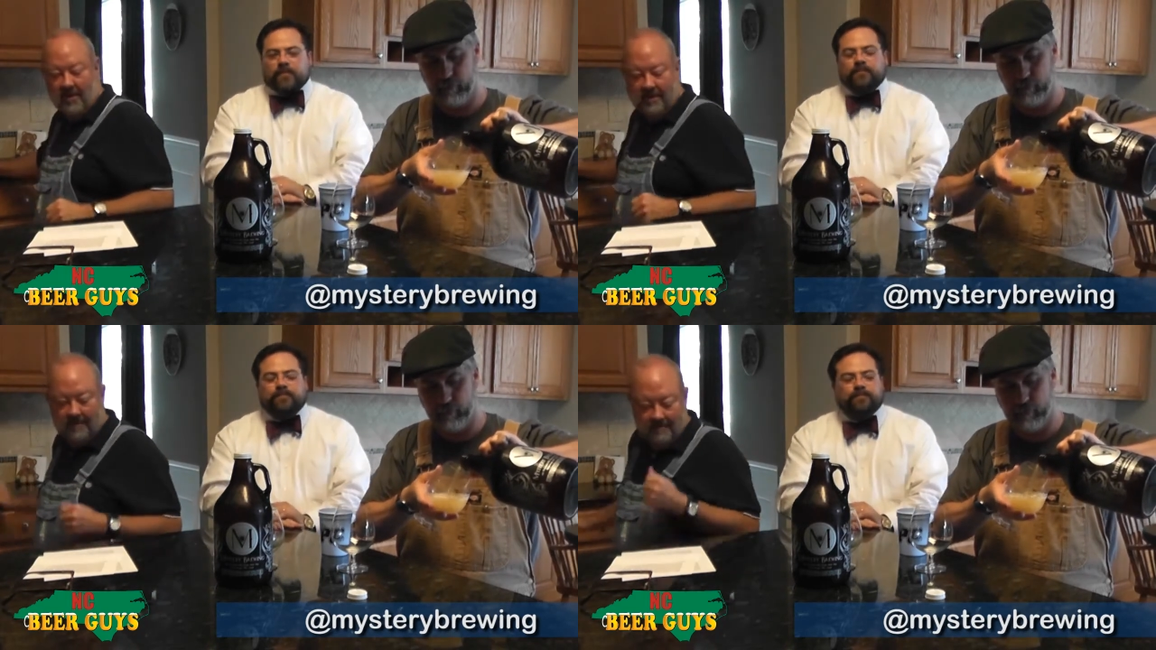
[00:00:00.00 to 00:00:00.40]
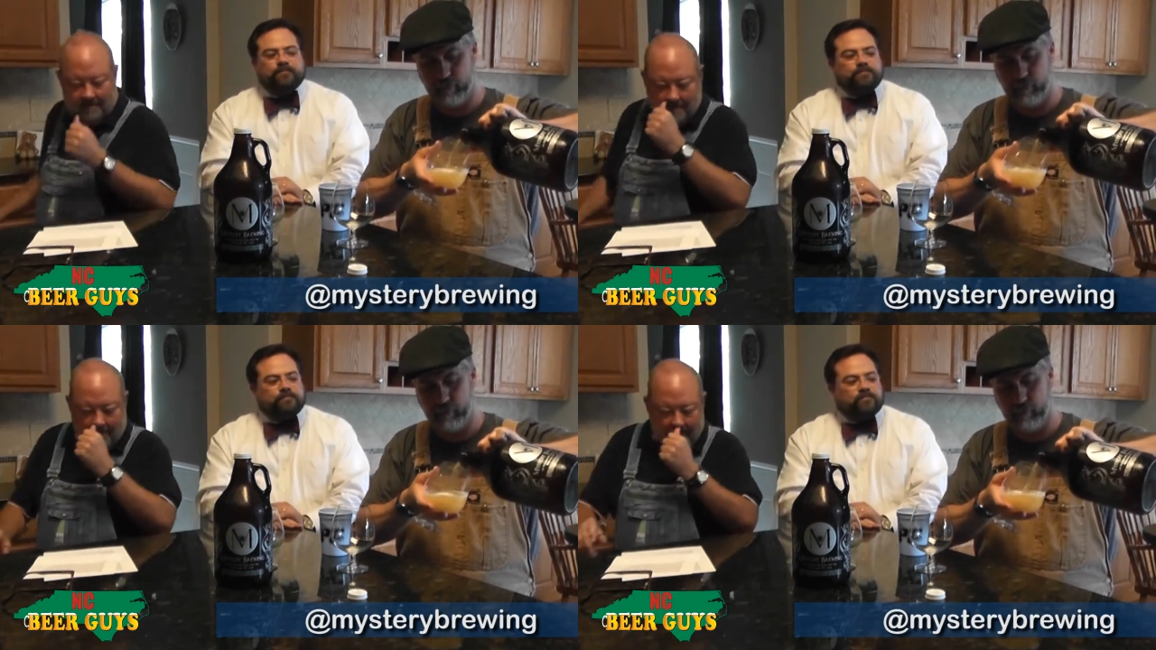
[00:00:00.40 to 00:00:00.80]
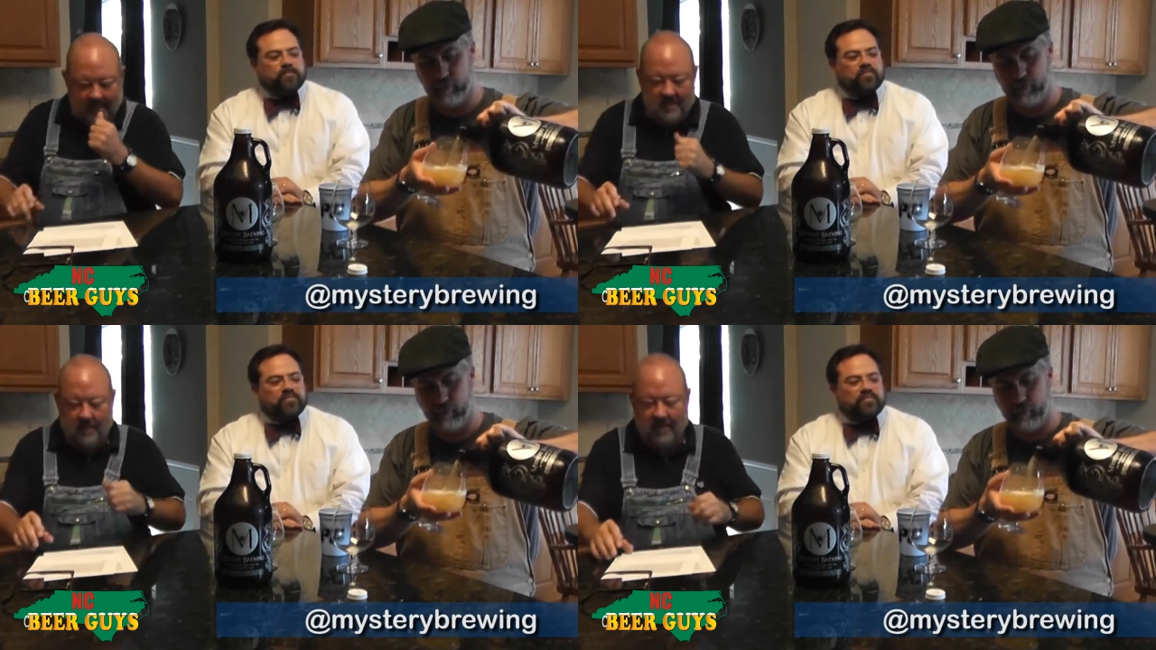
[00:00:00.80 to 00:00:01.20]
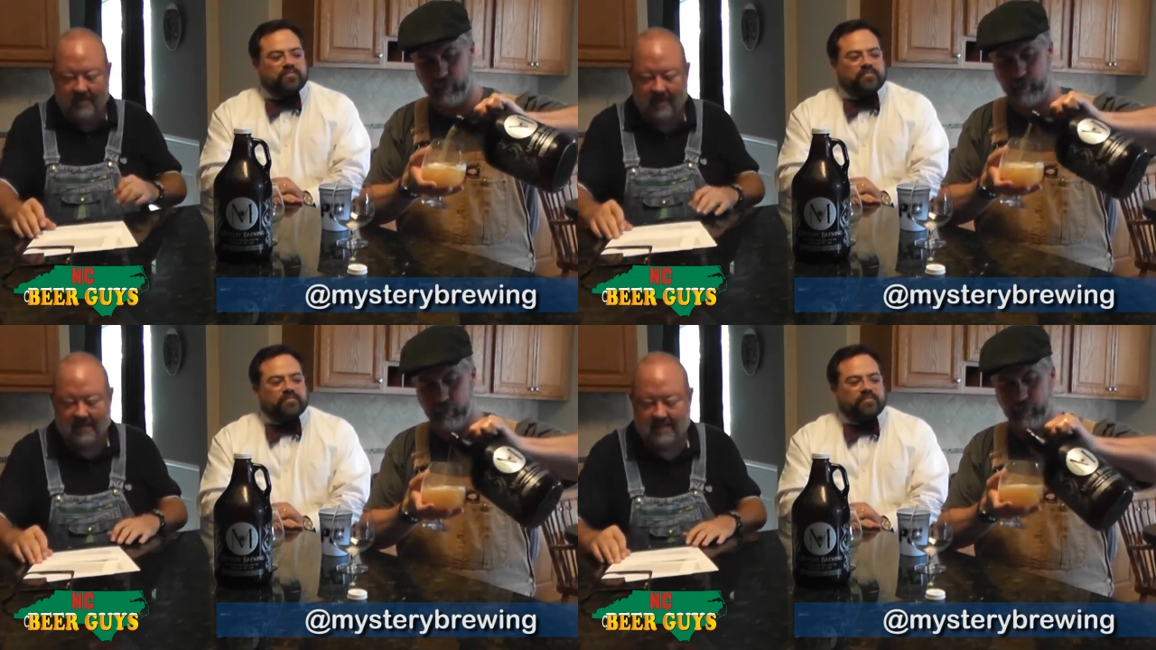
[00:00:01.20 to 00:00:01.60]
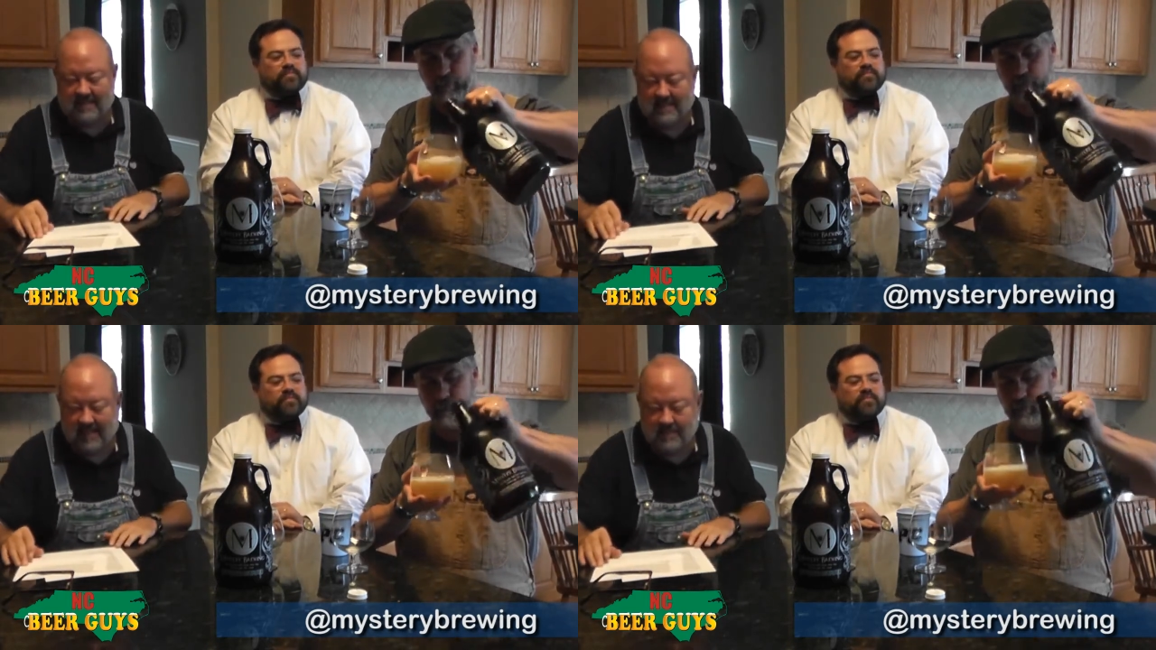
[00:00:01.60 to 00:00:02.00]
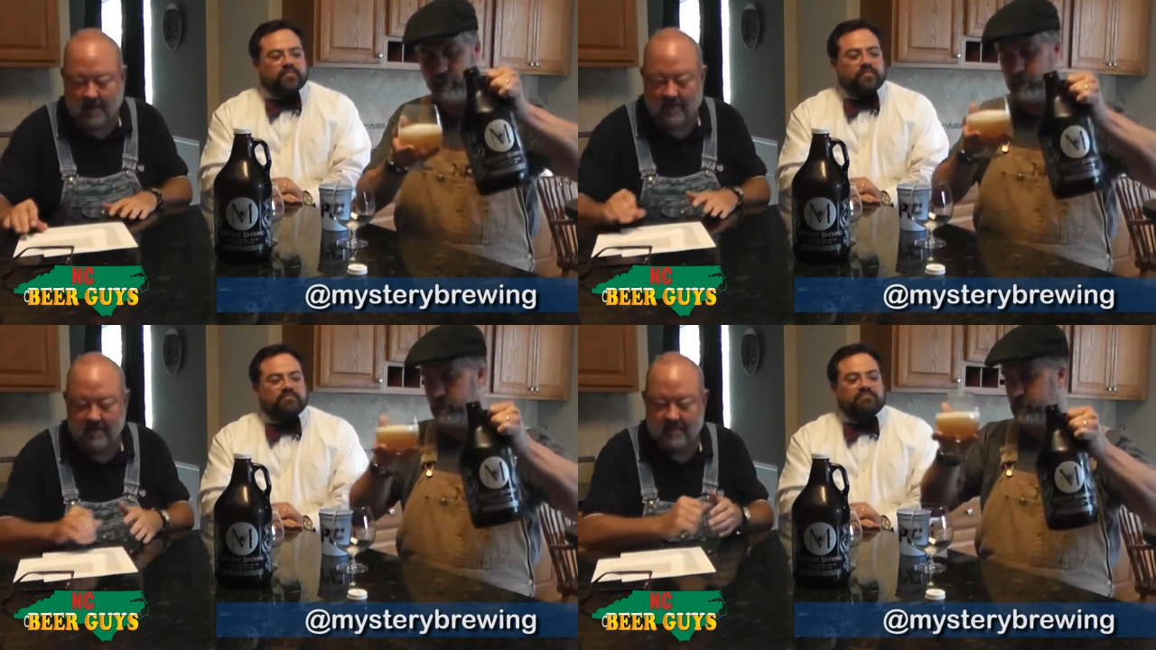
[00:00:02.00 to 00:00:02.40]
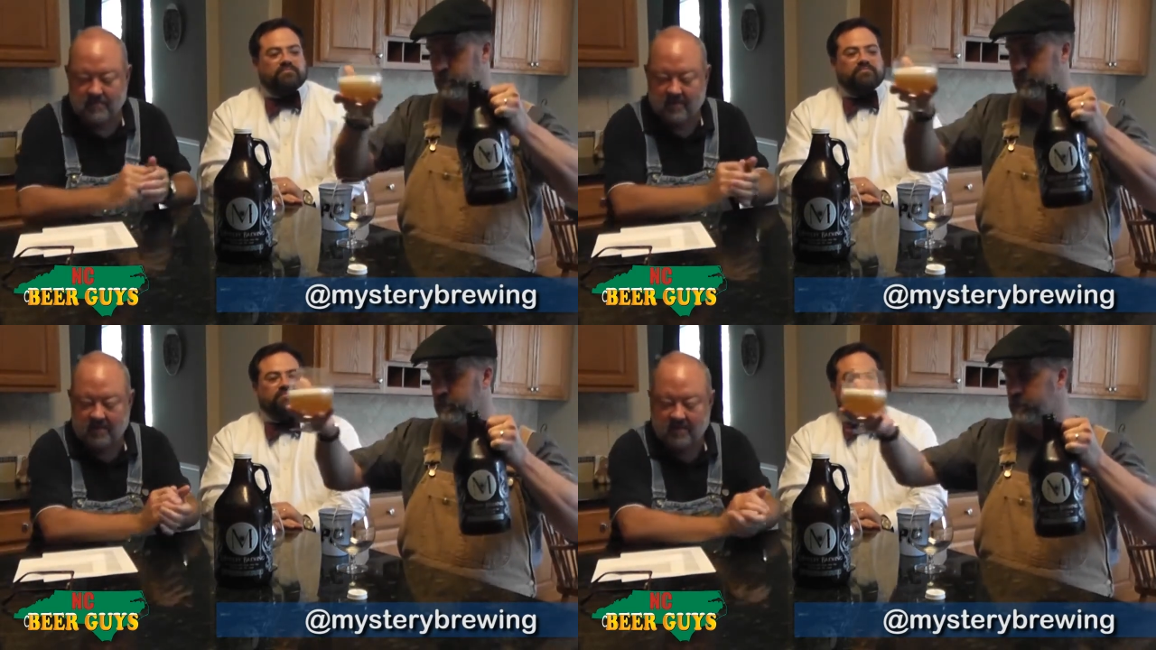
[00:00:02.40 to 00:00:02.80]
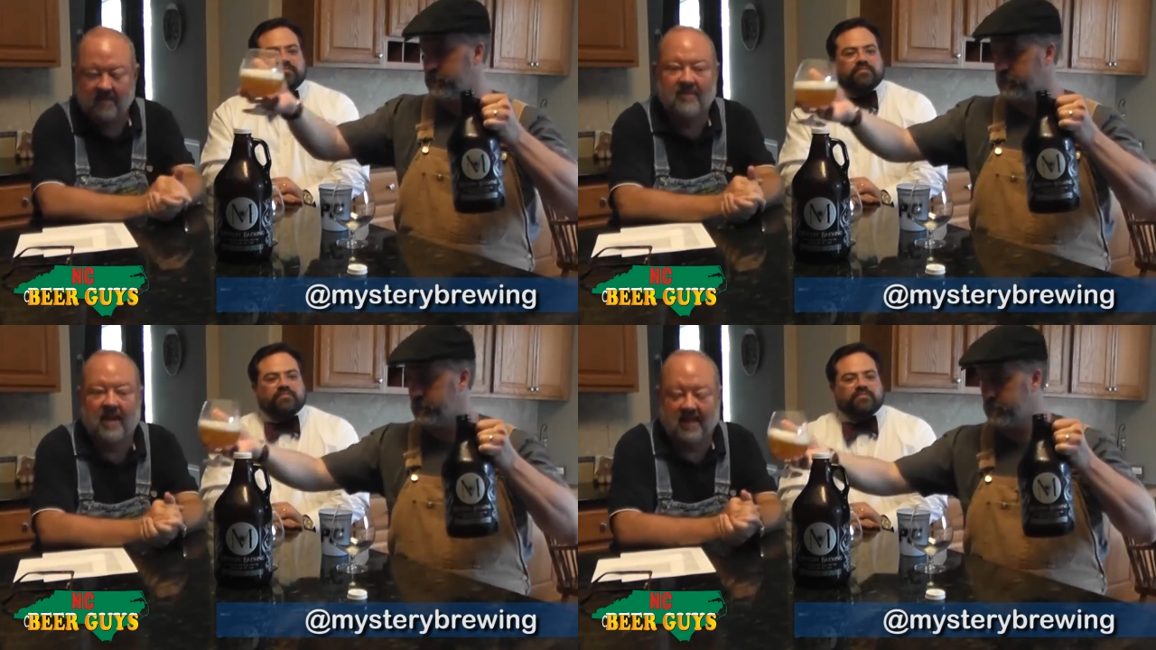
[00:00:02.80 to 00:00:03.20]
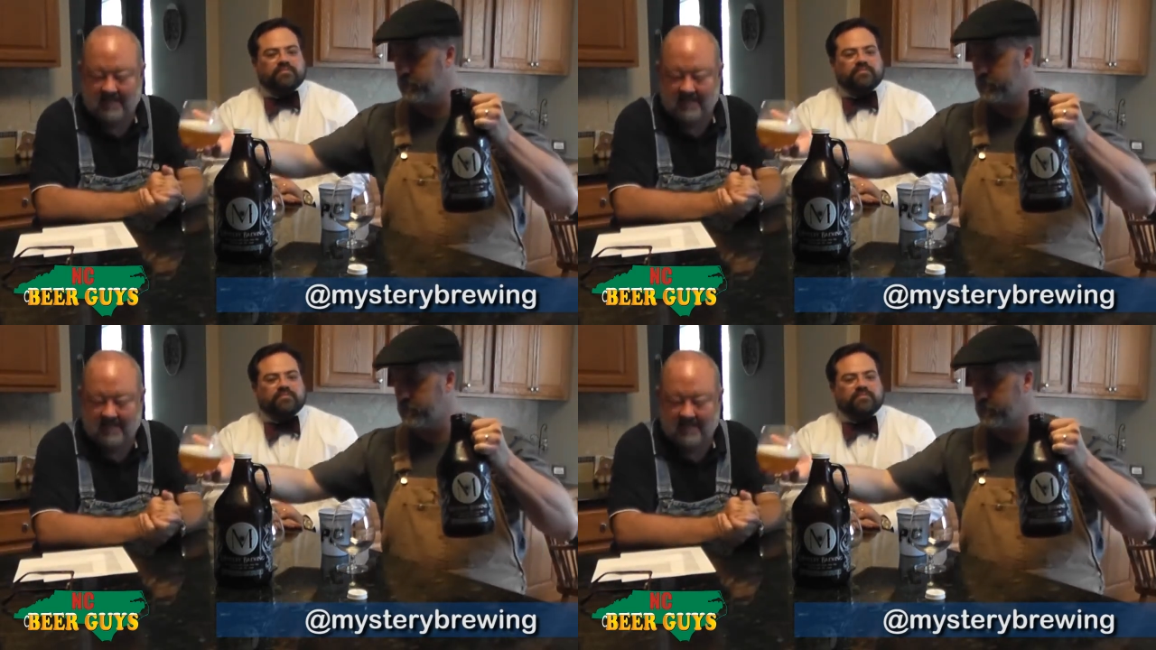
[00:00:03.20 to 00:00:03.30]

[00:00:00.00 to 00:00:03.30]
Speaker 1: Moon is a Berliner Weisse, as I said, it's part of the Mystery Novella